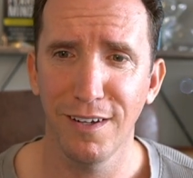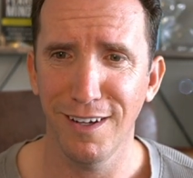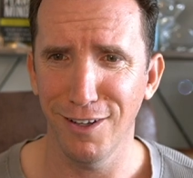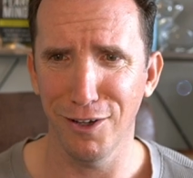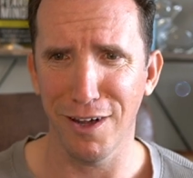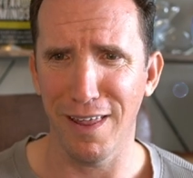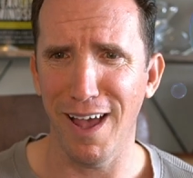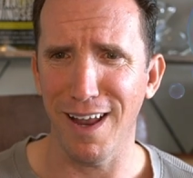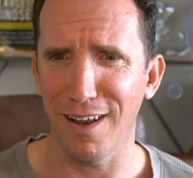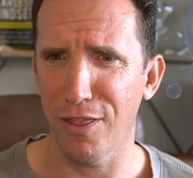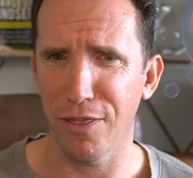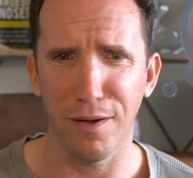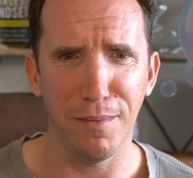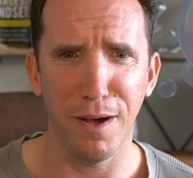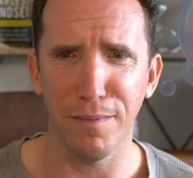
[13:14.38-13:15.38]
Look at that, a
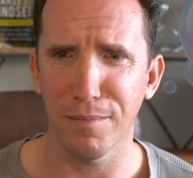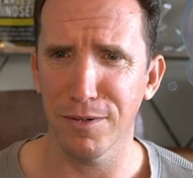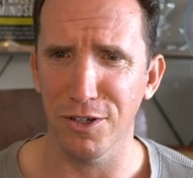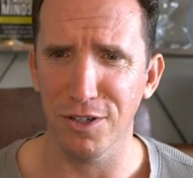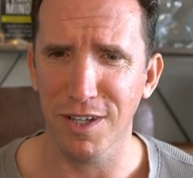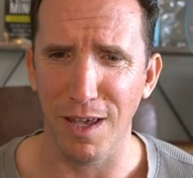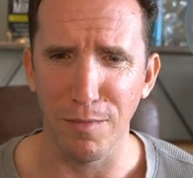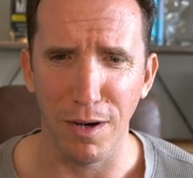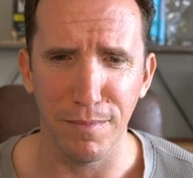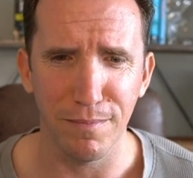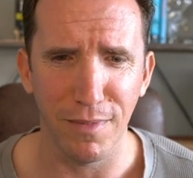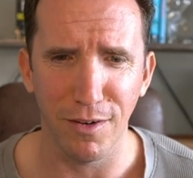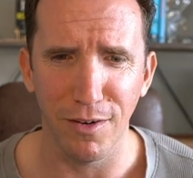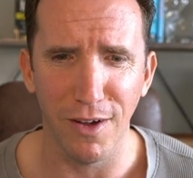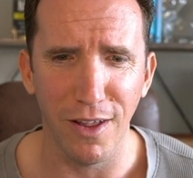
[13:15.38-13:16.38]
thumb up just came up. I
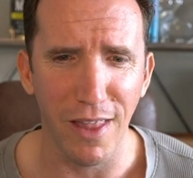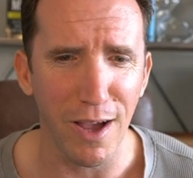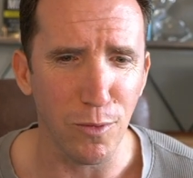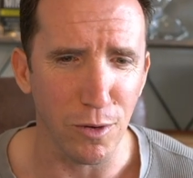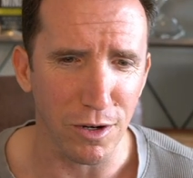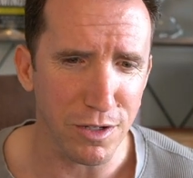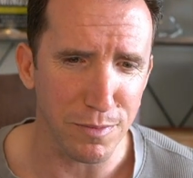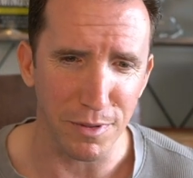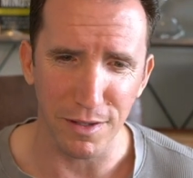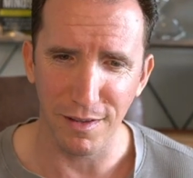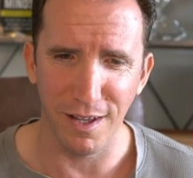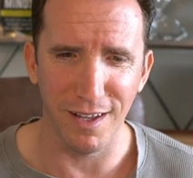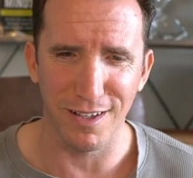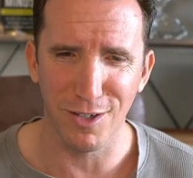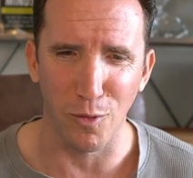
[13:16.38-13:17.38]
don't know how that works, but
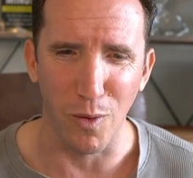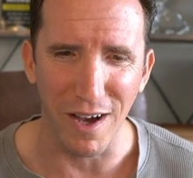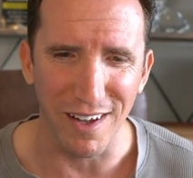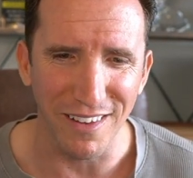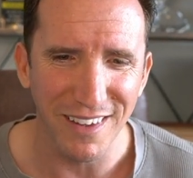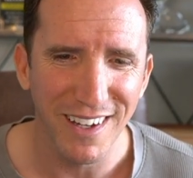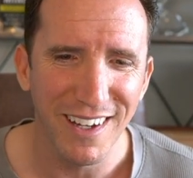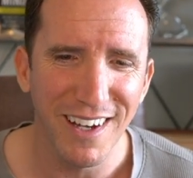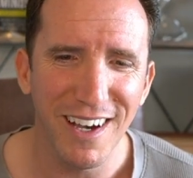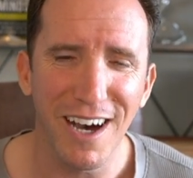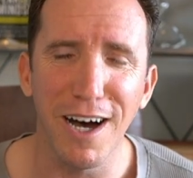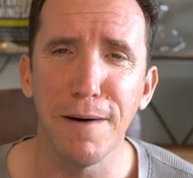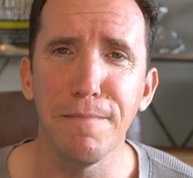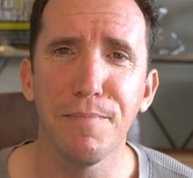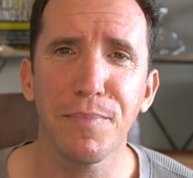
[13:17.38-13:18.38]
that's wild.
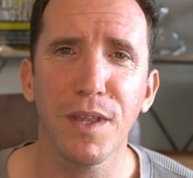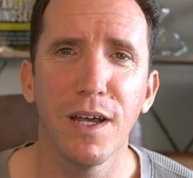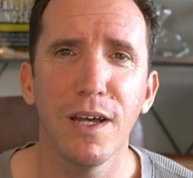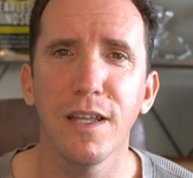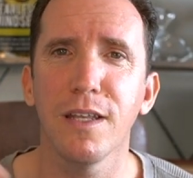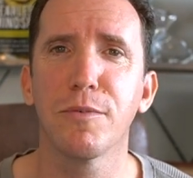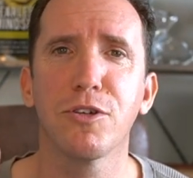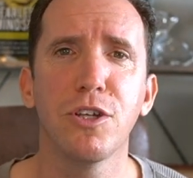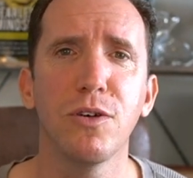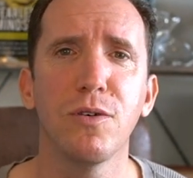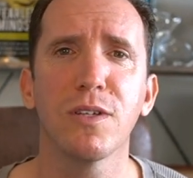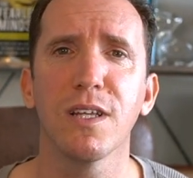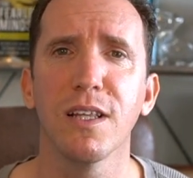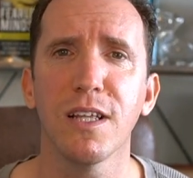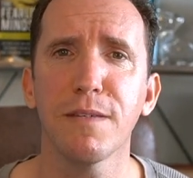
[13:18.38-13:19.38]
Number two
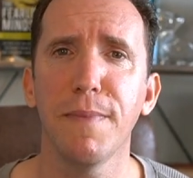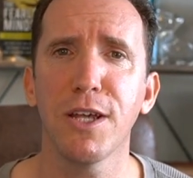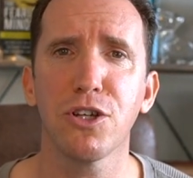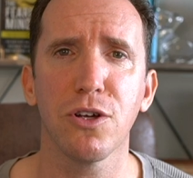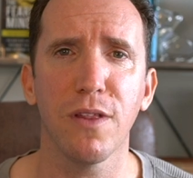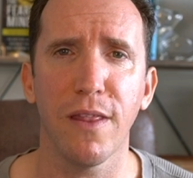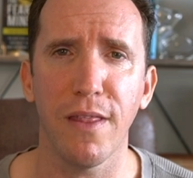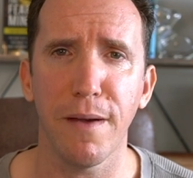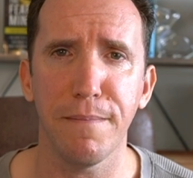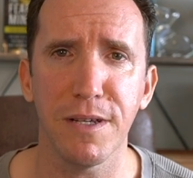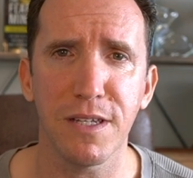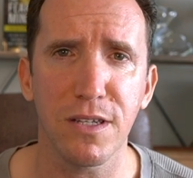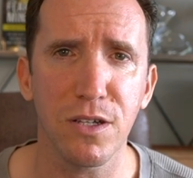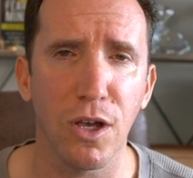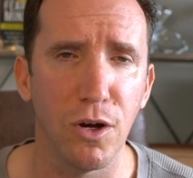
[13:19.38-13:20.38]
is let's make sure that
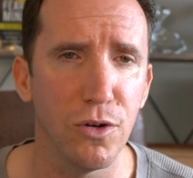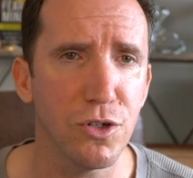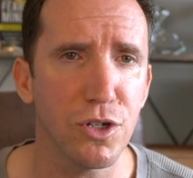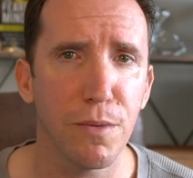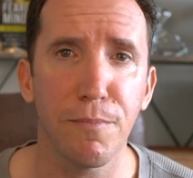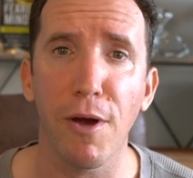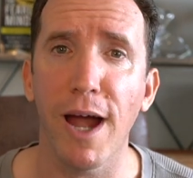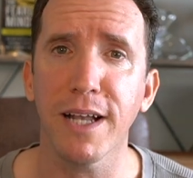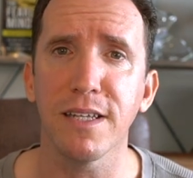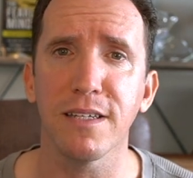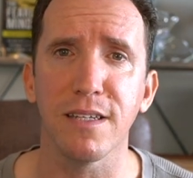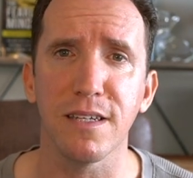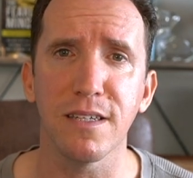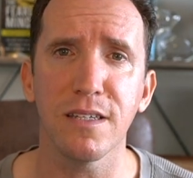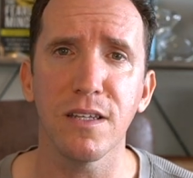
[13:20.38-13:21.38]
business coach
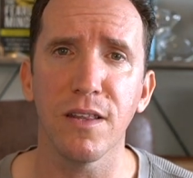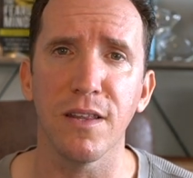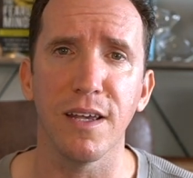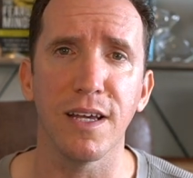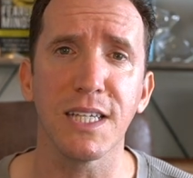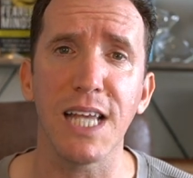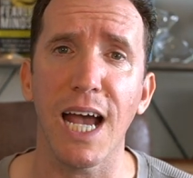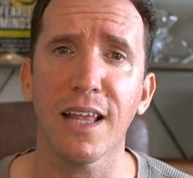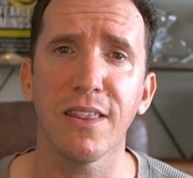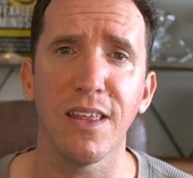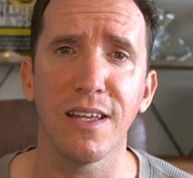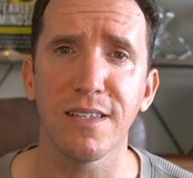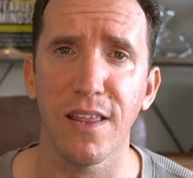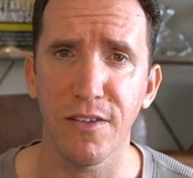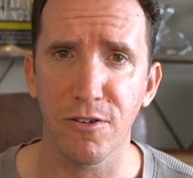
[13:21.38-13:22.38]
practices the exact
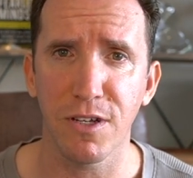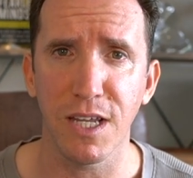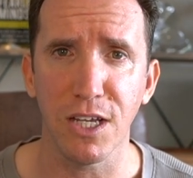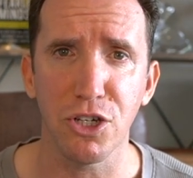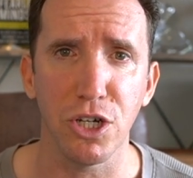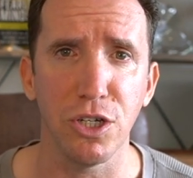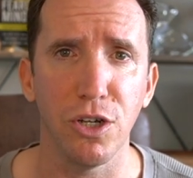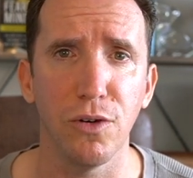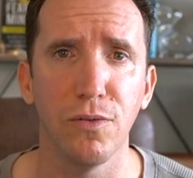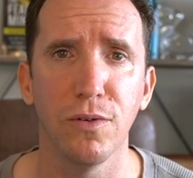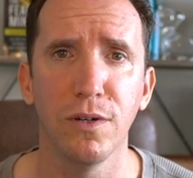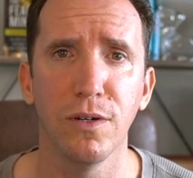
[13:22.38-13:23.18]
things that they're teaching you.